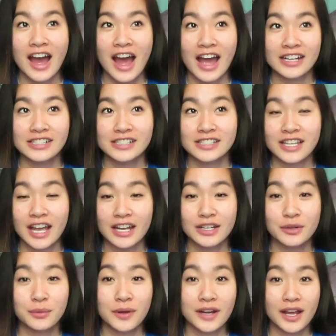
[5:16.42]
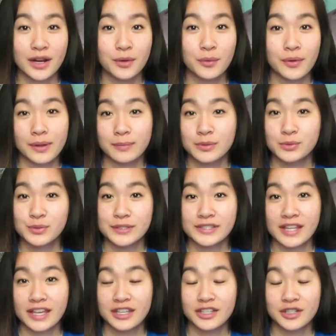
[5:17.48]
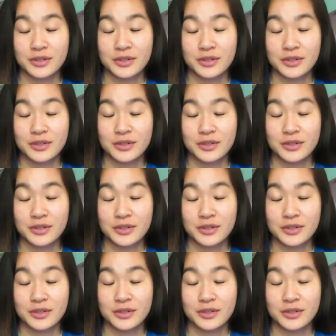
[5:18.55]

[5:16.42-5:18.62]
I just kind of went on a whim and was like,